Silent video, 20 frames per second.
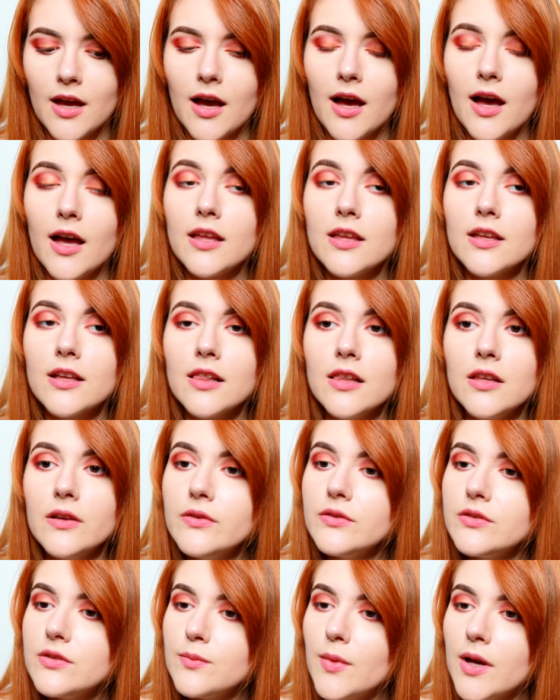I
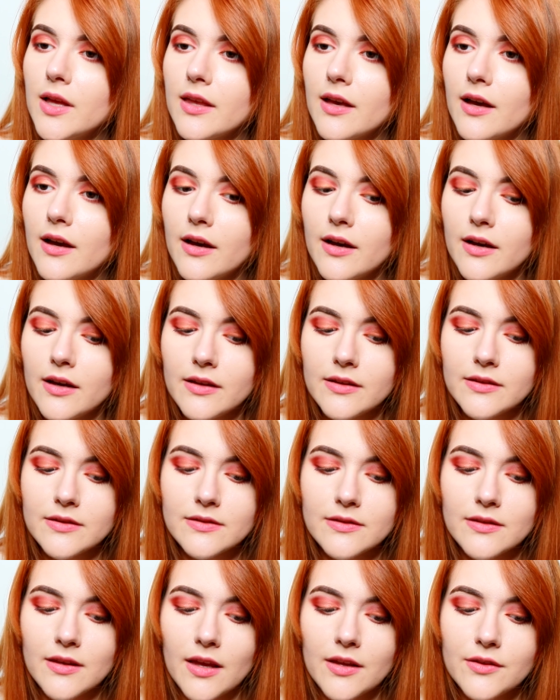closed my
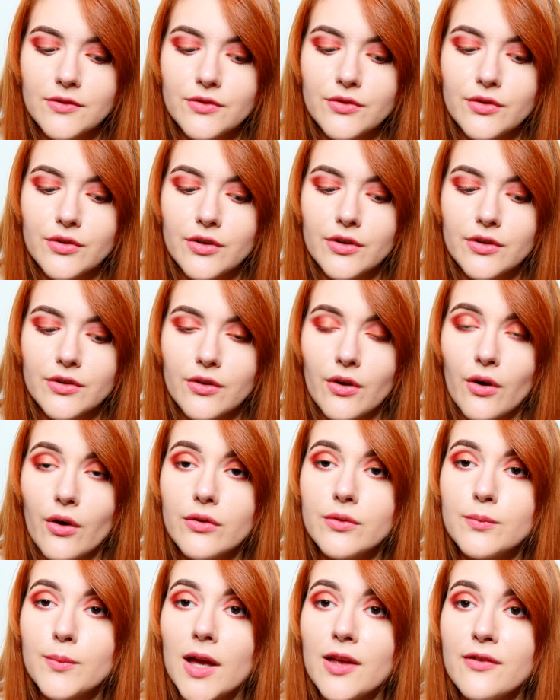eyes and turned
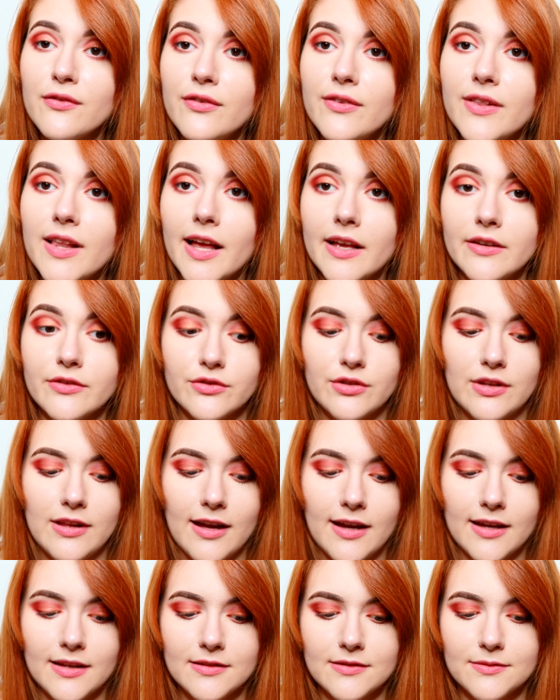on my
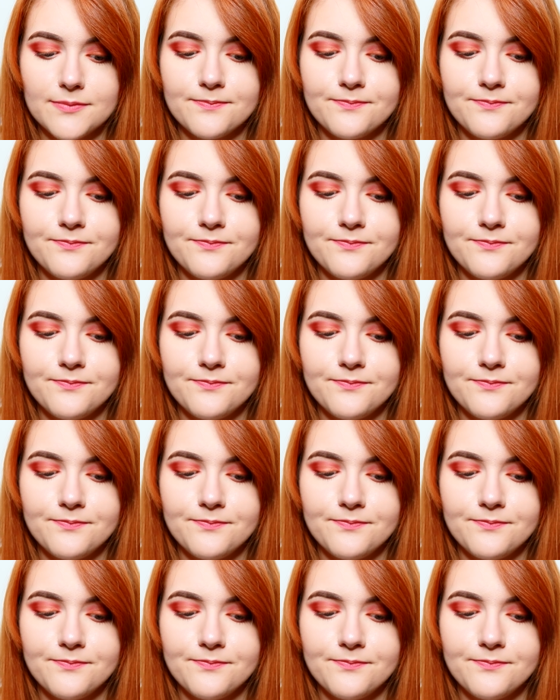flashlight.